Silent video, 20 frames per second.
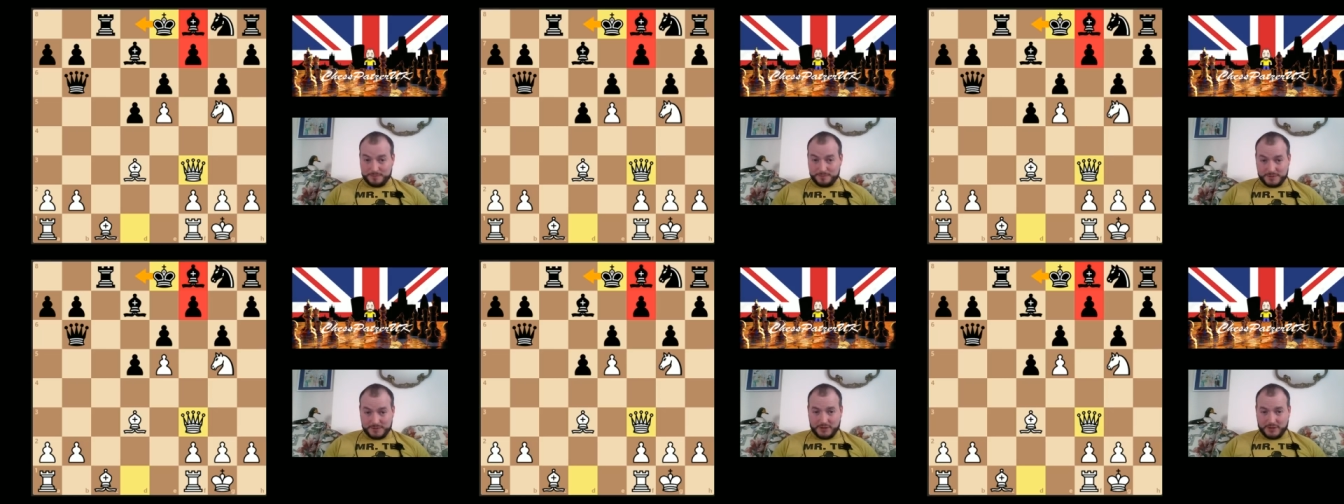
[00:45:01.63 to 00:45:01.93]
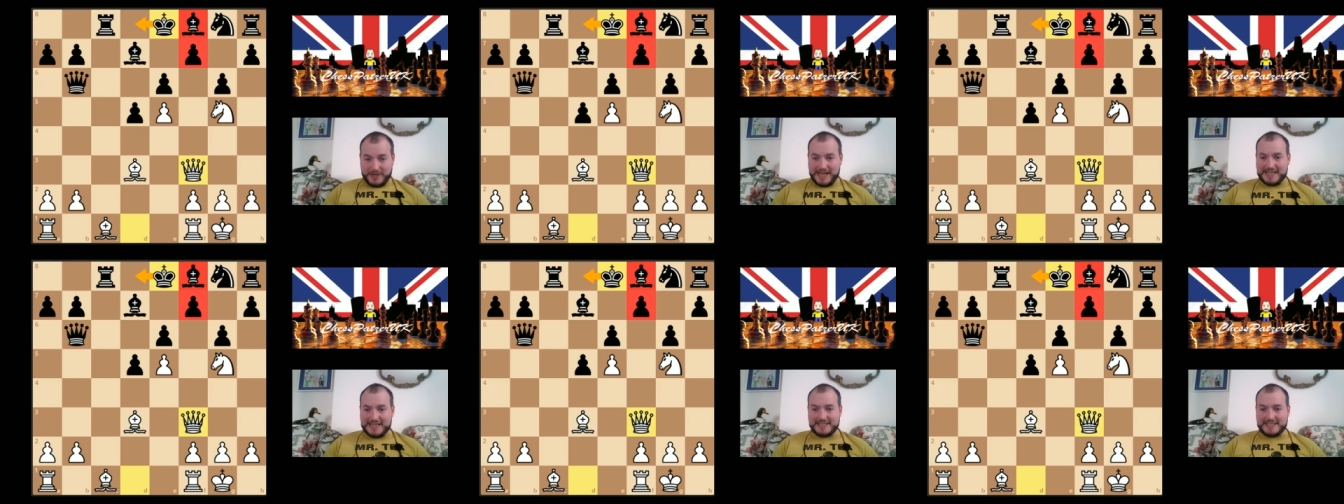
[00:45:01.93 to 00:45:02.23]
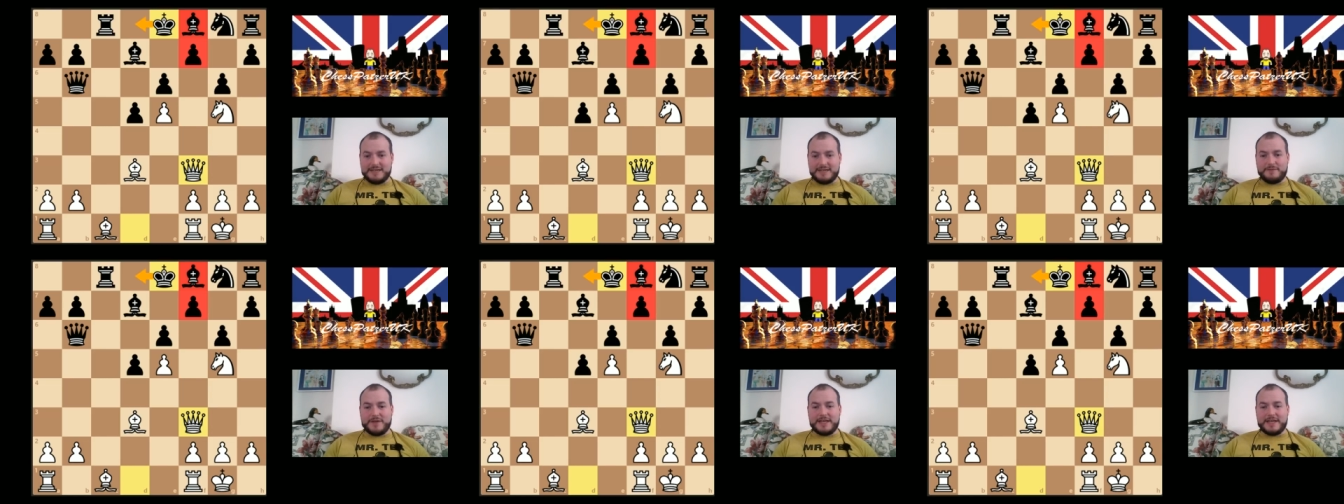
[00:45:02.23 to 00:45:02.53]
So he has
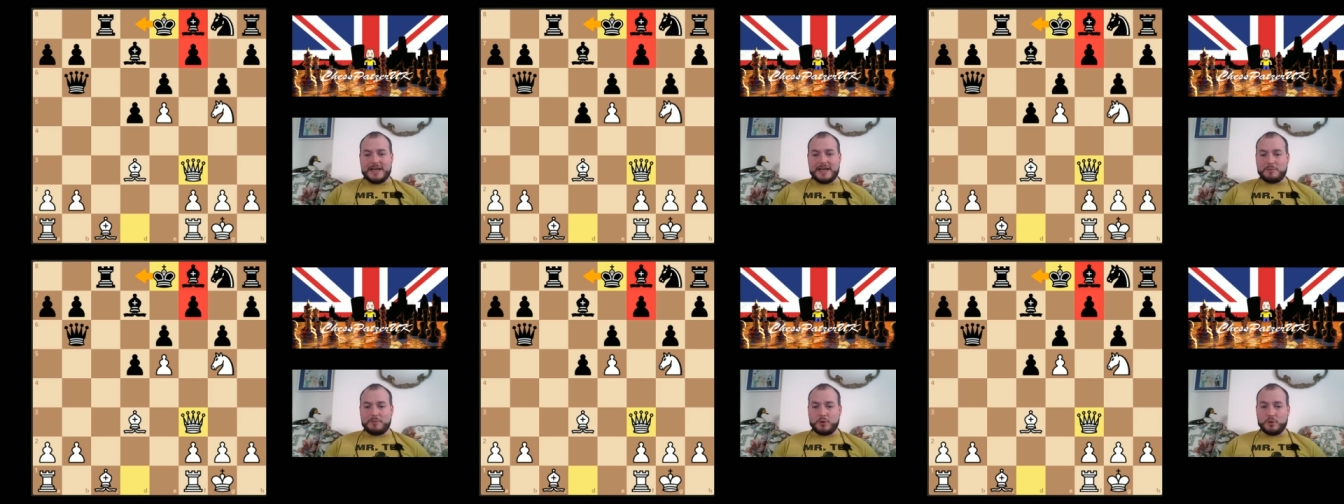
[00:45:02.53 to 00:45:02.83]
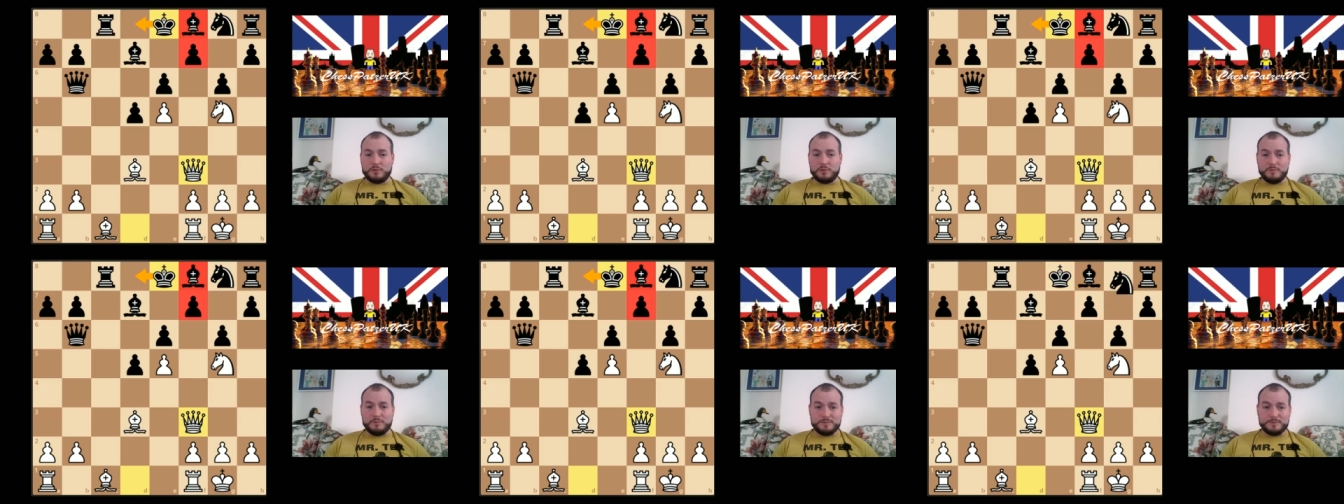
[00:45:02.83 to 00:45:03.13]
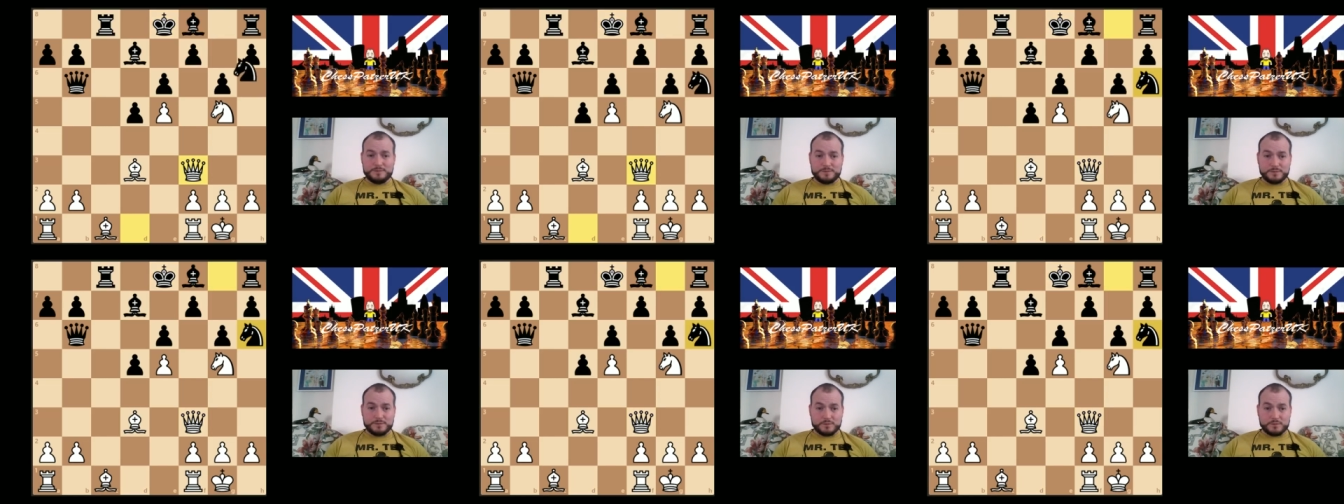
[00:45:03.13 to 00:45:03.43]
to defend that pawn,
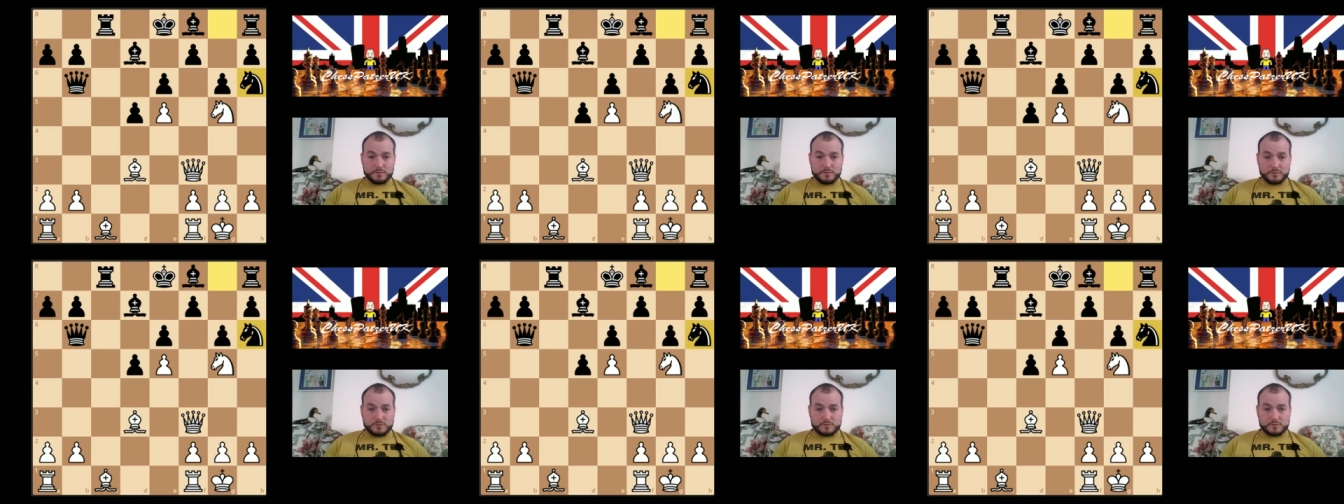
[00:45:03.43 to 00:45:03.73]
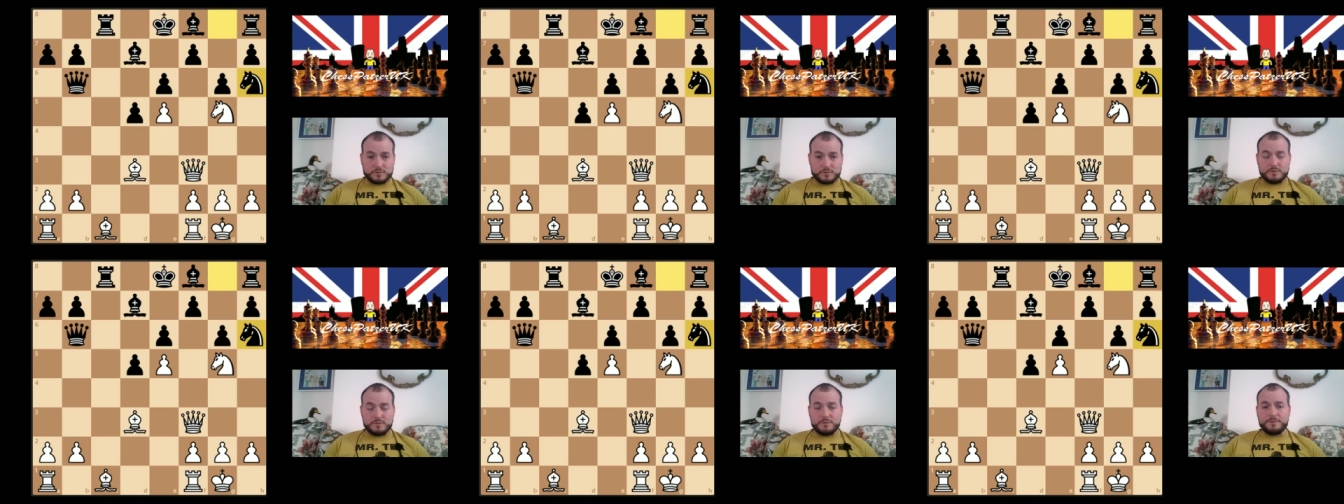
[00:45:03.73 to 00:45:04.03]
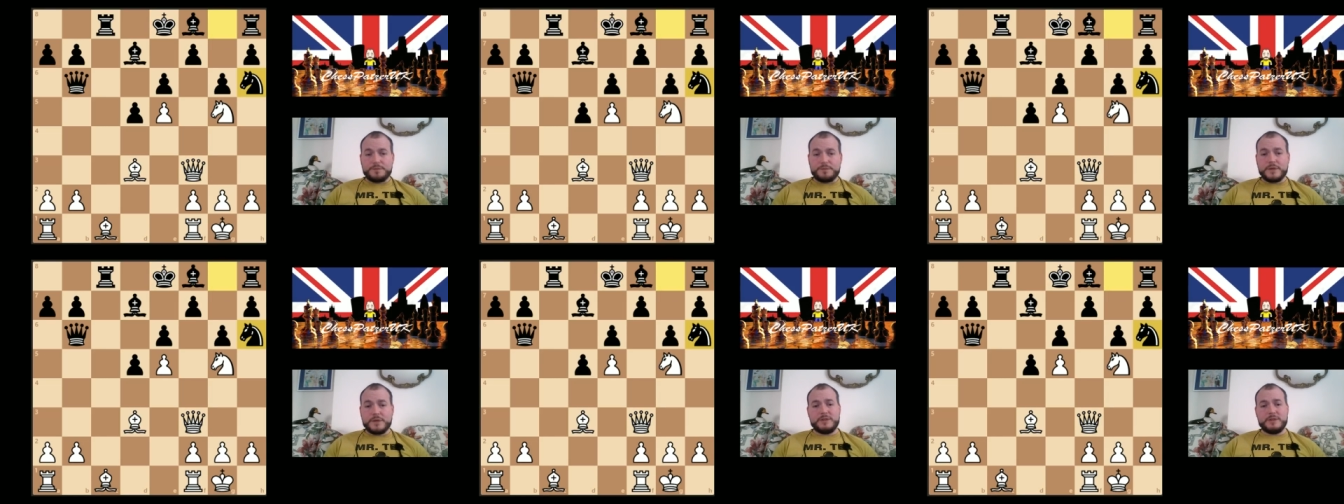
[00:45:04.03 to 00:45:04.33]

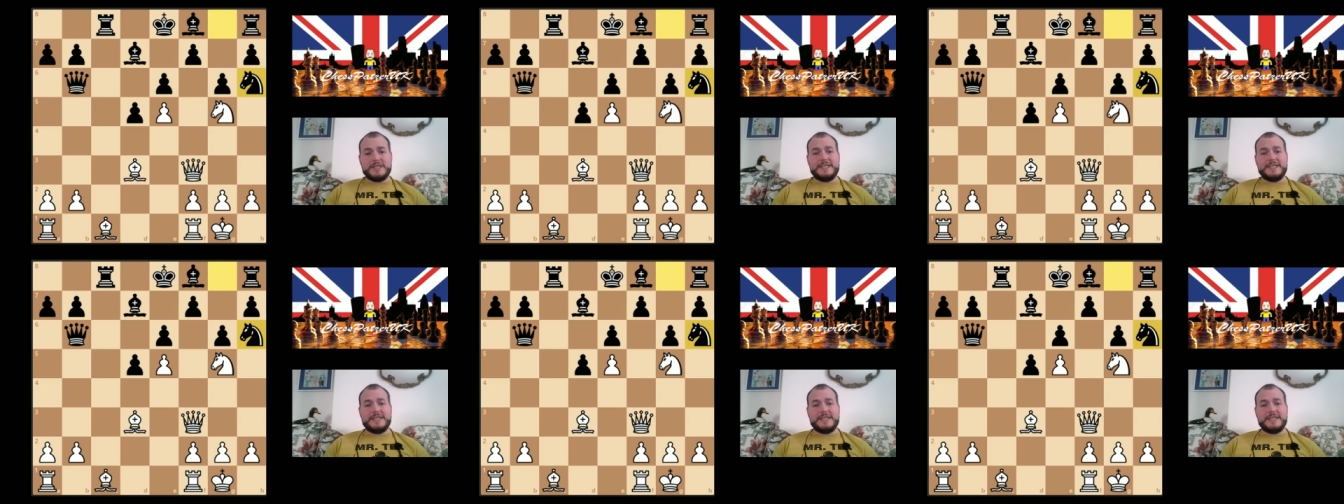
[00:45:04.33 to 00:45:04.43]
which he